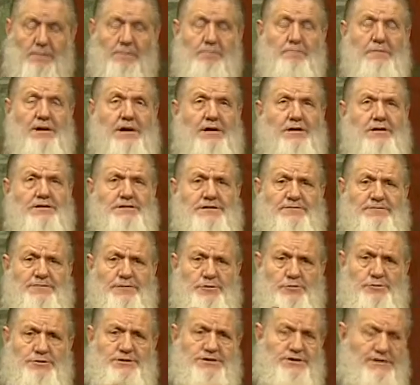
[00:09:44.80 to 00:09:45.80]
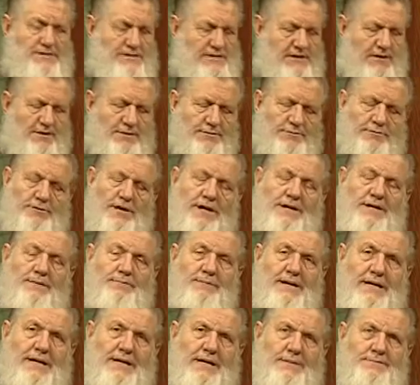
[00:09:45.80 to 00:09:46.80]
Because if you sit there and try to
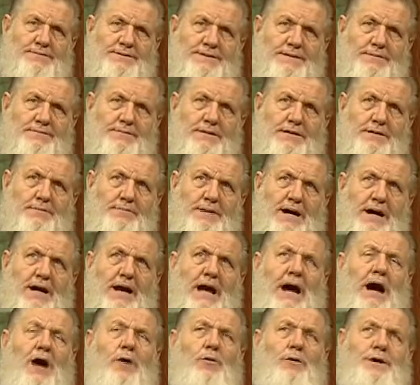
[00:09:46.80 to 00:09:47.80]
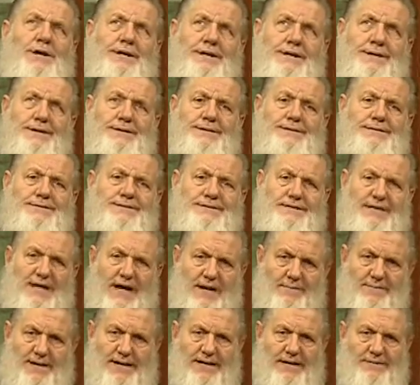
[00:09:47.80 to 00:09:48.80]
make up something about how He is, and
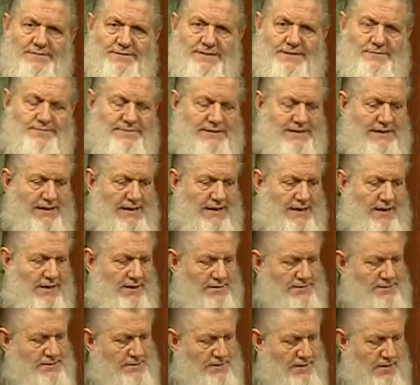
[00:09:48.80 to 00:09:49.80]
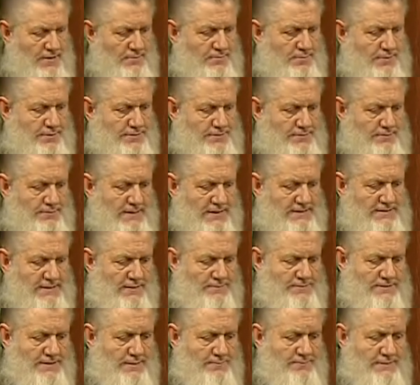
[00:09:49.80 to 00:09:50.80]
I make up something else, another person makes
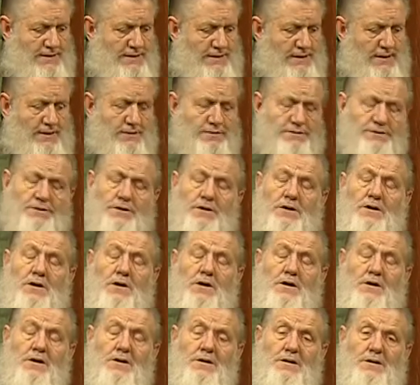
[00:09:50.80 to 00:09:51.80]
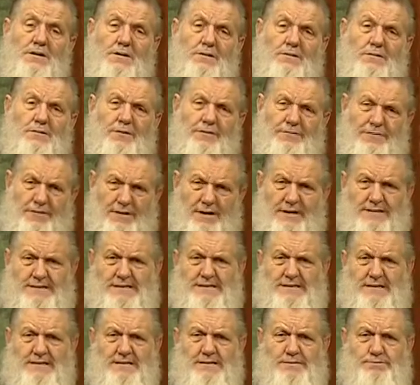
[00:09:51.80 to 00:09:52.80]
up something else, if you've got
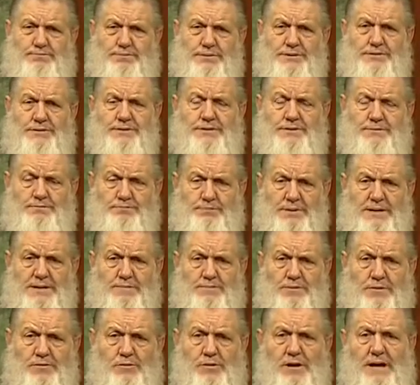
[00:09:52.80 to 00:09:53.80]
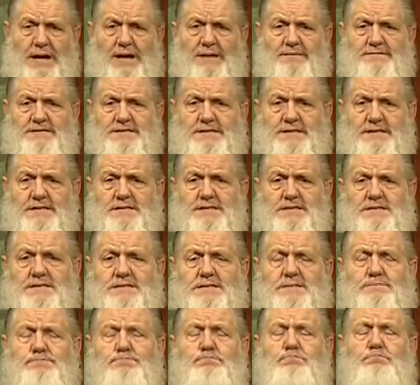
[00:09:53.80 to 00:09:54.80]
6 billion people, we'll have 6
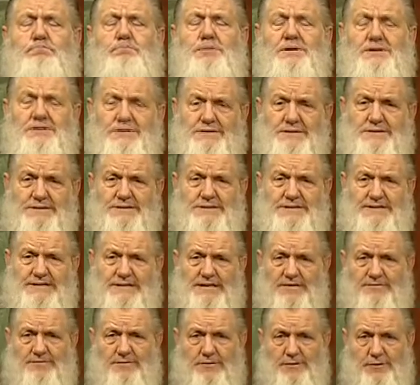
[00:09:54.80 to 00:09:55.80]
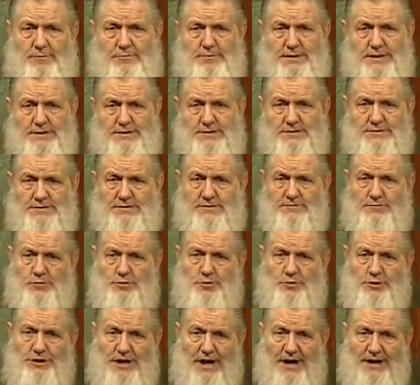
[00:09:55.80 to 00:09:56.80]
billion different opinions of
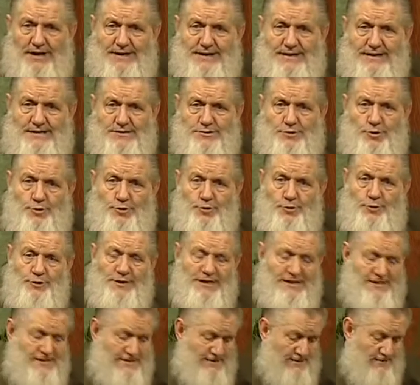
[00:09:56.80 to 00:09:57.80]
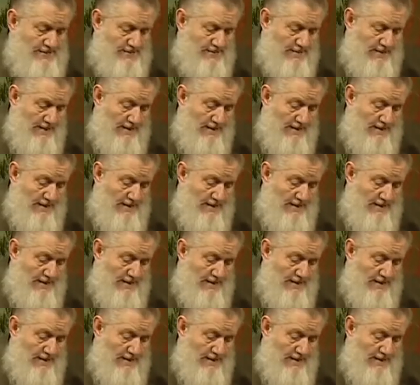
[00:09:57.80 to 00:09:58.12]
who God is or who He isn't.